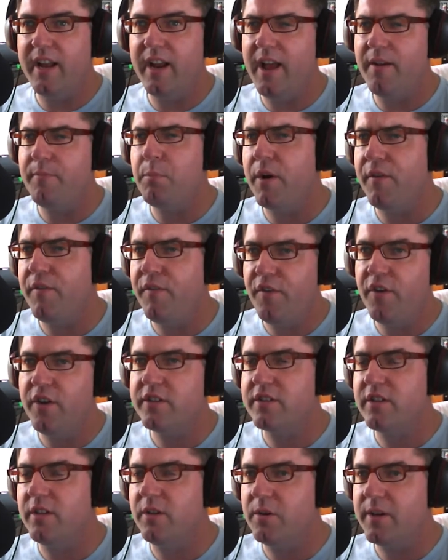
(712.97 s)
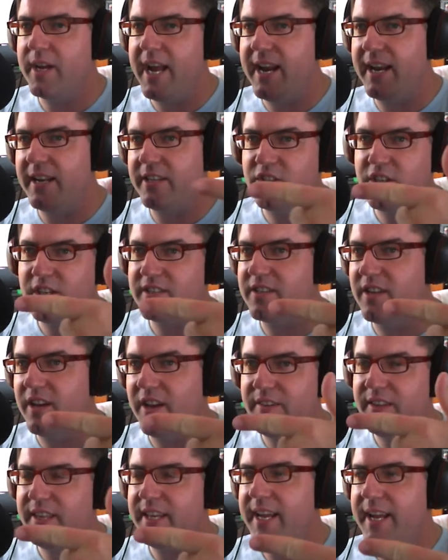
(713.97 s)
I have my first look at it
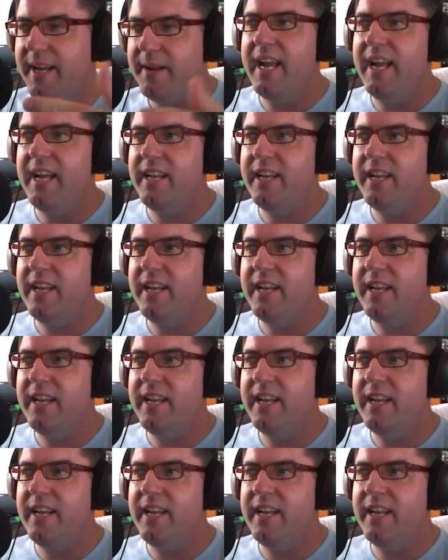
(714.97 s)
just over there,